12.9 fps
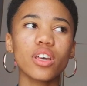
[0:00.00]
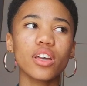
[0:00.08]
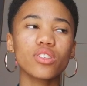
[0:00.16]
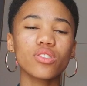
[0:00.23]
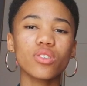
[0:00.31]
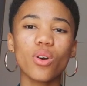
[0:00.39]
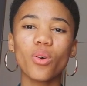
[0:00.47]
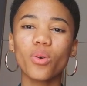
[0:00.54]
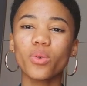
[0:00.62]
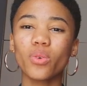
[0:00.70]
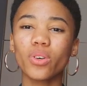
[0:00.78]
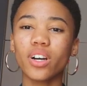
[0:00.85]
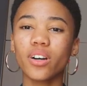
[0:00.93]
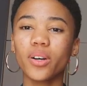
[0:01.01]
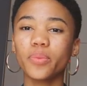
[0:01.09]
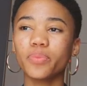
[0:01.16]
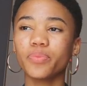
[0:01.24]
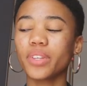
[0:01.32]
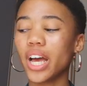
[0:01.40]
like so,
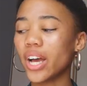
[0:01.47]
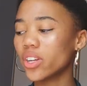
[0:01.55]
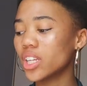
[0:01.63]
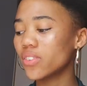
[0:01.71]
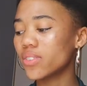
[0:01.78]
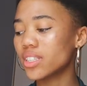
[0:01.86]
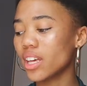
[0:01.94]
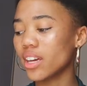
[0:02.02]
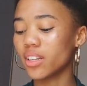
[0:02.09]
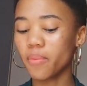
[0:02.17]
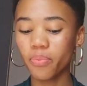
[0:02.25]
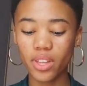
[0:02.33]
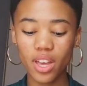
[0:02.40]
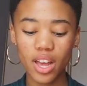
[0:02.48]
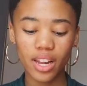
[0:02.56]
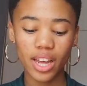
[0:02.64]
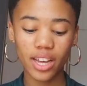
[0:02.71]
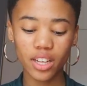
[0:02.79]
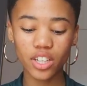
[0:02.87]
um, I can not even say it?
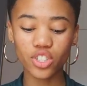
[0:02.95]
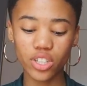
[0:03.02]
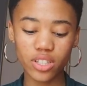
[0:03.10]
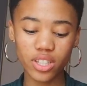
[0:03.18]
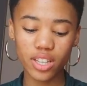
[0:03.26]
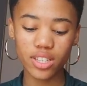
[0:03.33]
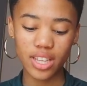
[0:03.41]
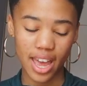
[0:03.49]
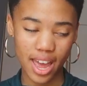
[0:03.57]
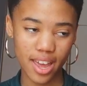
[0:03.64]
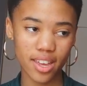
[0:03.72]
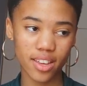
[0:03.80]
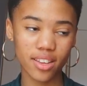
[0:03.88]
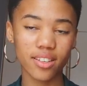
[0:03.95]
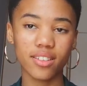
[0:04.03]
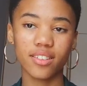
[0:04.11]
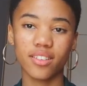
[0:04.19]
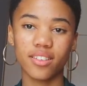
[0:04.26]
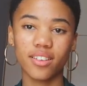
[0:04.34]
Like, it just says hey.
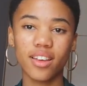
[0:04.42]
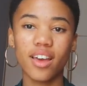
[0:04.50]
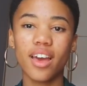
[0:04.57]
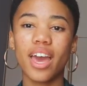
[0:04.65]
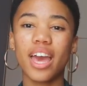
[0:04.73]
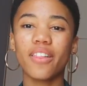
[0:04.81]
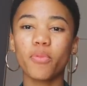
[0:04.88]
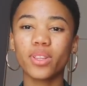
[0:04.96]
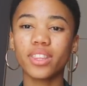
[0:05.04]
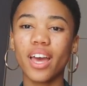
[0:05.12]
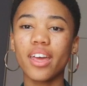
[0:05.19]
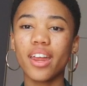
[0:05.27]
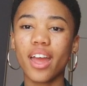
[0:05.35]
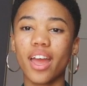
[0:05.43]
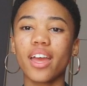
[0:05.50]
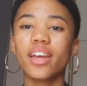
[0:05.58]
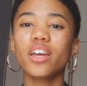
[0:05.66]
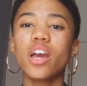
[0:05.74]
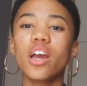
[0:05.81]
And with that
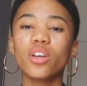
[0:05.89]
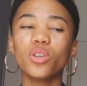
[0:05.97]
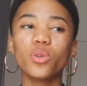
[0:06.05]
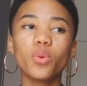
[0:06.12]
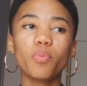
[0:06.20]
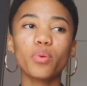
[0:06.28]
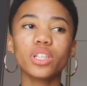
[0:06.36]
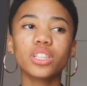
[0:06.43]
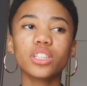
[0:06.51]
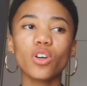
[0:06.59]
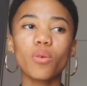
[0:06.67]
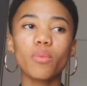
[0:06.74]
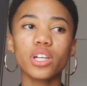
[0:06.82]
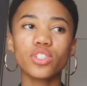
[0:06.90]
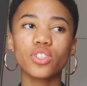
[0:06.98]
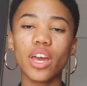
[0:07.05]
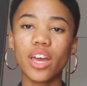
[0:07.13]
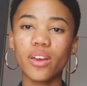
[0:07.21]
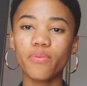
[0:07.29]
hey, you put so much
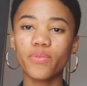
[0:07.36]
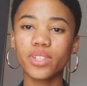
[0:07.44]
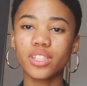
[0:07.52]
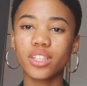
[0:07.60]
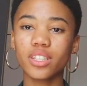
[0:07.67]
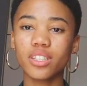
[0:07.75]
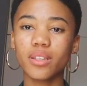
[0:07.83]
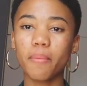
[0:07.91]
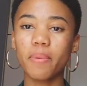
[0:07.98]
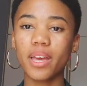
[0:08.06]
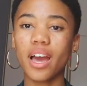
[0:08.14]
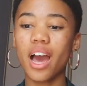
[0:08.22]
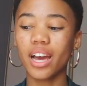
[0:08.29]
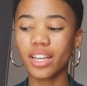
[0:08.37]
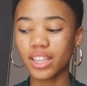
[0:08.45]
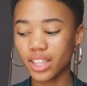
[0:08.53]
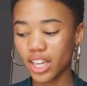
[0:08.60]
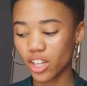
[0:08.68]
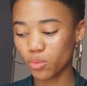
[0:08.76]
emphasis
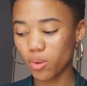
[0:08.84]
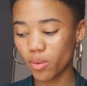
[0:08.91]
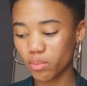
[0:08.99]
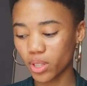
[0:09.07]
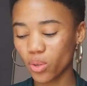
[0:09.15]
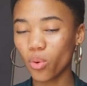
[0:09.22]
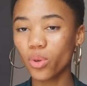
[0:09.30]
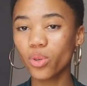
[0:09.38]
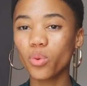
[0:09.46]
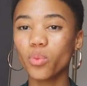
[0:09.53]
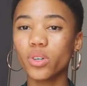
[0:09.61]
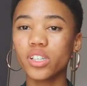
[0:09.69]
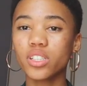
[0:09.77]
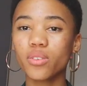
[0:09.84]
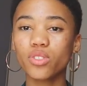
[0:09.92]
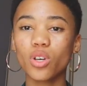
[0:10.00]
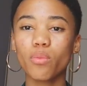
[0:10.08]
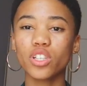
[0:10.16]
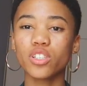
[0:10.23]
behind things, probably, or your words have
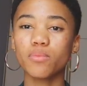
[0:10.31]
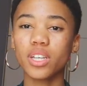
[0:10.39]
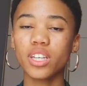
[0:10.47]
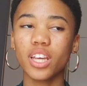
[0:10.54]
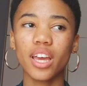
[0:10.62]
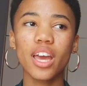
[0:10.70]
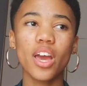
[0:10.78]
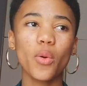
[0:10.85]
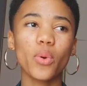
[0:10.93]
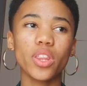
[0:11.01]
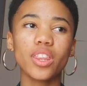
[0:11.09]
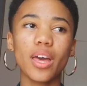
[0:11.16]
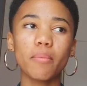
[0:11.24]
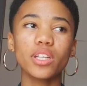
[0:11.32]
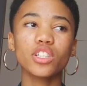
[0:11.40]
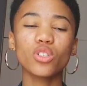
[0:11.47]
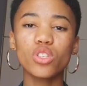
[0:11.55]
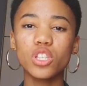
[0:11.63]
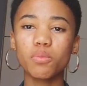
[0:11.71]
so much meaning. Whether that
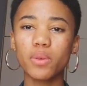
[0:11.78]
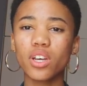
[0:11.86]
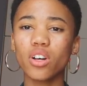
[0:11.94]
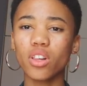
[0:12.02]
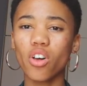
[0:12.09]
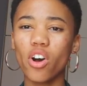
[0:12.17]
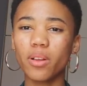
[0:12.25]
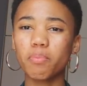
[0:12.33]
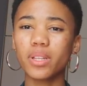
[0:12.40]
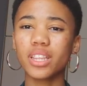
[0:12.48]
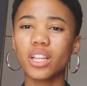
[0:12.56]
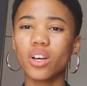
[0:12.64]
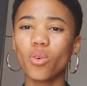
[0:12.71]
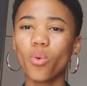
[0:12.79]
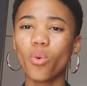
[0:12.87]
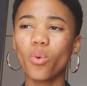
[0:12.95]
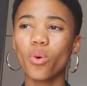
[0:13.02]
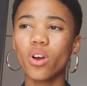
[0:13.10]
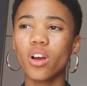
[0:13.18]
means you speak a lot, but,
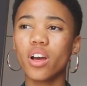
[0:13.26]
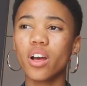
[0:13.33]
or